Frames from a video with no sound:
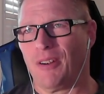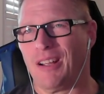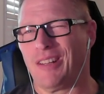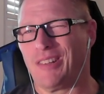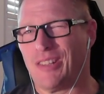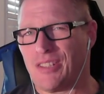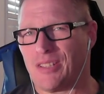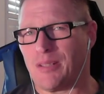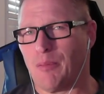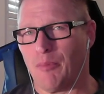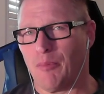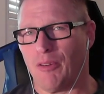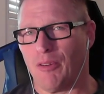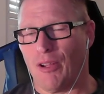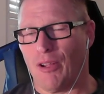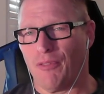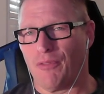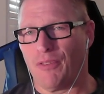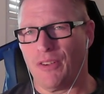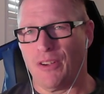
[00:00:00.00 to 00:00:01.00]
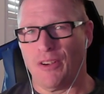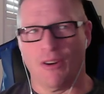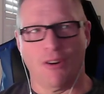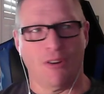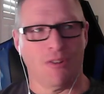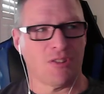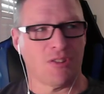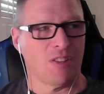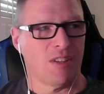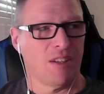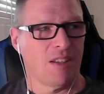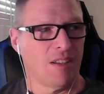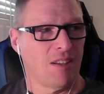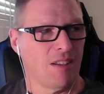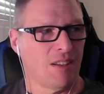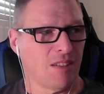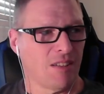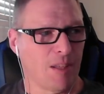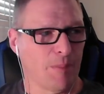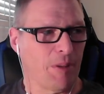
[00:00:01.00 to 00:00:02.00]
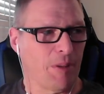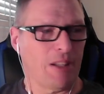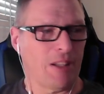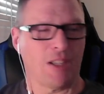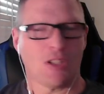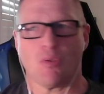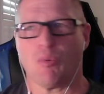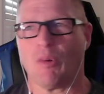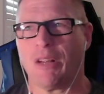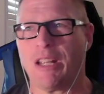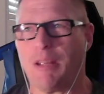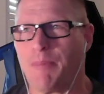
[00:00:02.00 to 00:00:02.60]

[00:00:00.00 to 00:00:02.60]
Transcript: in The Sum of All Fears something like 20